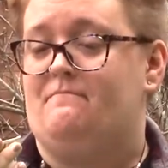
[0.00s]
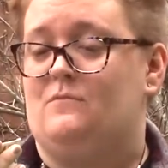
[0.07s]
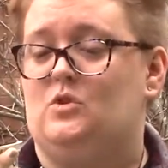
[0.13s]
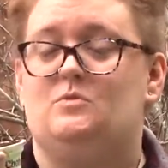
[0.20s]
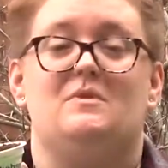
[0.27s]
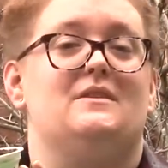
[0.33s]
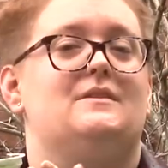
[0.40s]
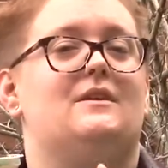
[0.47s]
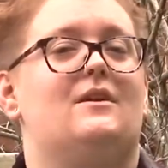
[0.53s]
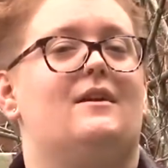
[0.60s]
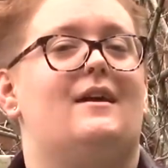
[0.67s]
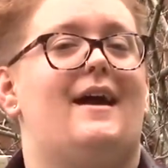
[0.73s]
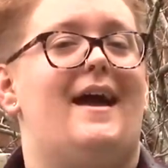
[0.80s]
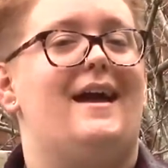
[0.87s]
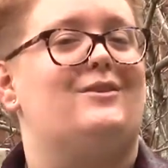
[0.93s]
which means
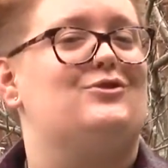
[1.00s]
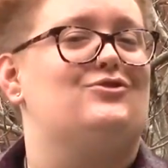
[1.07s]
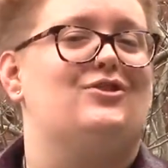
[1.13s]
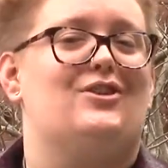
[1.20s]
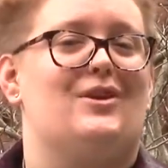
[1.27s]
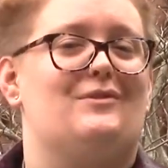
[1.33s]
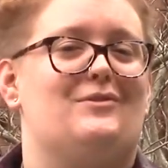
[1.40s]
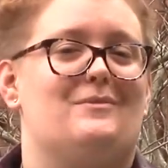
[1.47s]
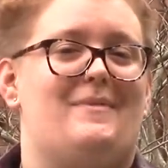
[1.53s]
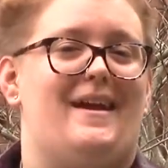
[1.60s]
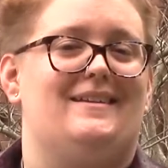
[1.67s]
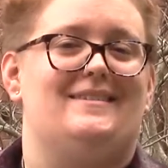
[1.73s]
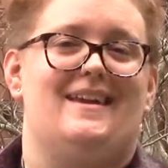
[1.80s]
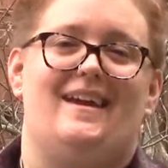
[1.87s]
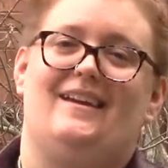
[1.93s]
they're extra good for
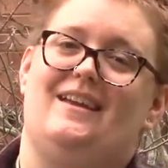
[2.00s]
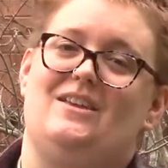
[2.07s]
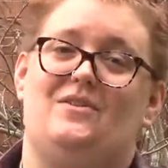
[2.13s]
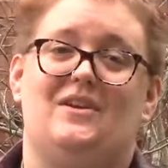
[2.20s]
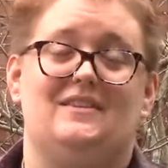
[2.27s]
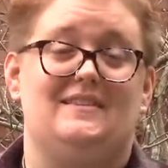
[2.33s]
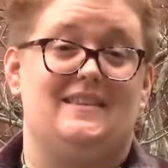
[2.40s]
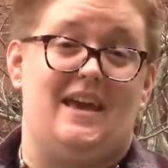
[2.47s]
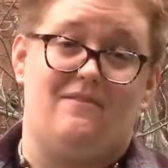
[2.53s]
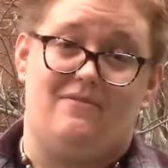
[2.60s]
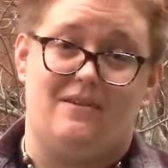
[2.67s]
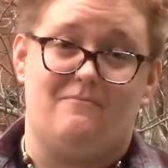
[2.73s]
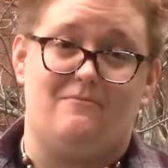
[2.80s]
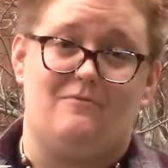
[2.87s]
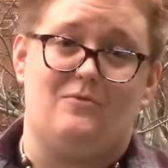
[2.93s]
painting, and you can save
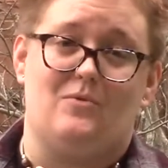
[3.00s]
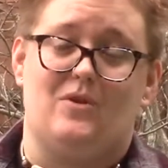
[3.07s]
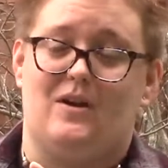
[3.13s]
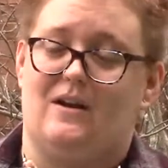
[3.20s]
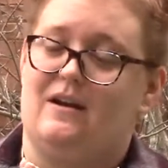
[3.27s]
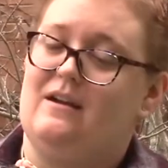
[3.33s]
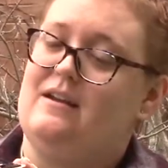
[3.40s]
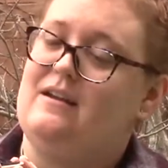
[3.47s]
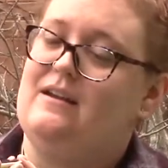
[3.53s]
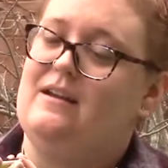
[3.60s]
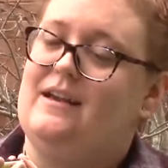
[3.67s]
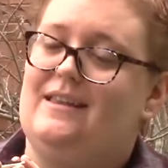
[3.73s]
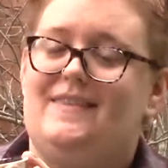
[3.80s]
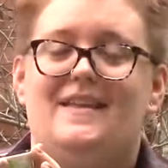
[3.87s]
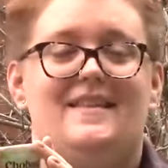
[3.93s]
them for
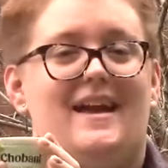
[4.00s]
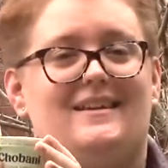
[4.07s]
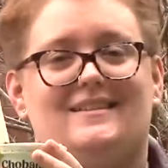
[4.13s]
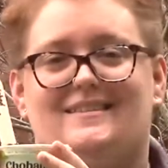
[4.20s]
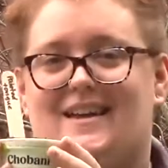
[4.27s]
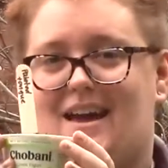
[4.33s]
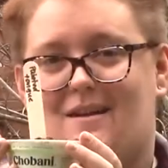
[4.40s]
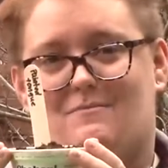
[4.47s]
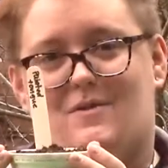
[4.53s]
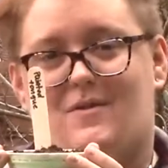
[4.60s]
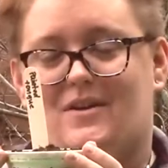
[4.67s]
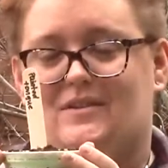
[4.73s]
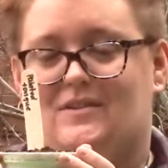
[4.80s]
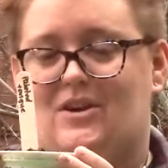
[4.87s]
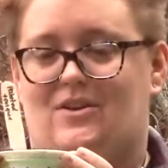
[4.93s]
the next time you
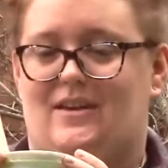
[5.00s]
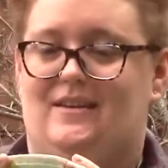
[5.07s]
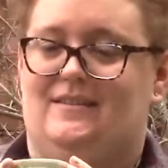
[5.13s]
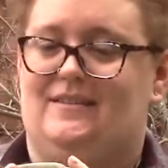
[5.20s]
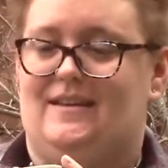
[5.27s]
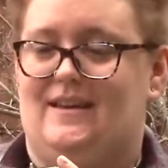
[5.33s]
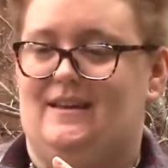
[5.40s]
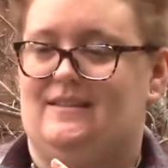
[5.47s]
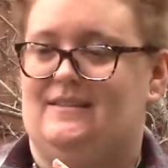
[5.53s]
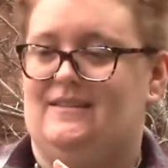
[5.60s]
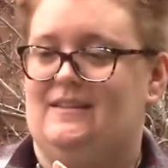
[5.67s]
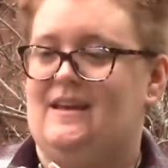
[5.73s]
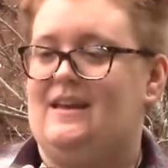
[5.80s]
are starting seeds.